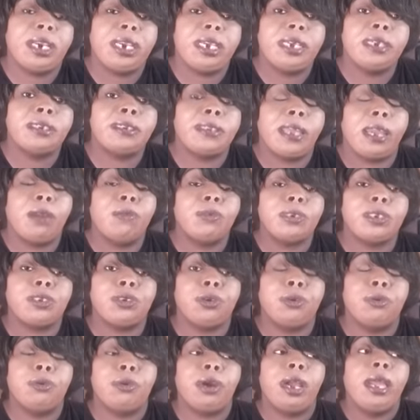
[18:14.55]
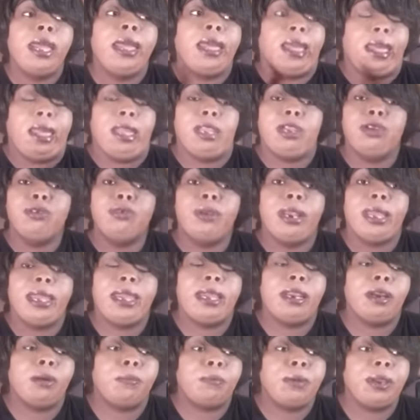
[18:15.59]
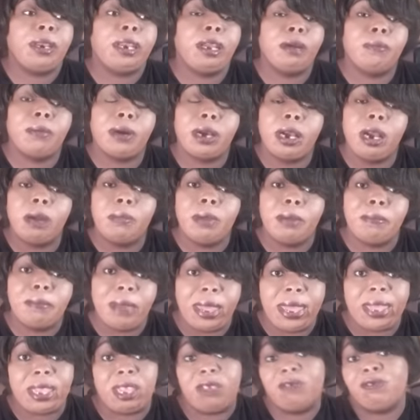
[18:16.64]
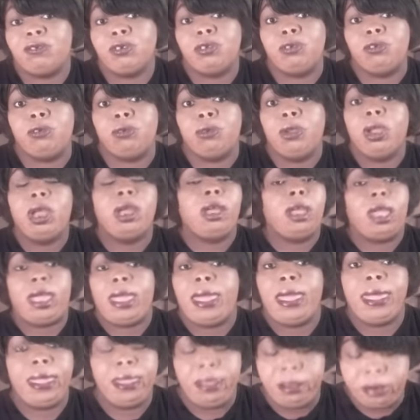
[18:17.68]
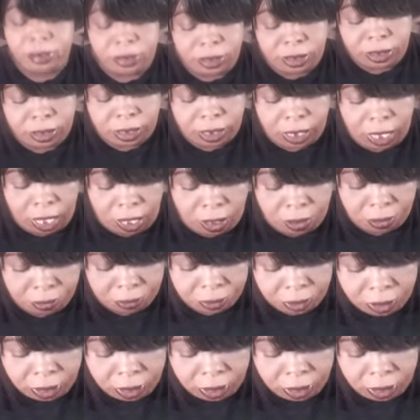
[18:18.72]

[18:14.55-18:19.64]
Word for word: it is they was doing, and you laying up in there becoming maggot food. Hell to the no.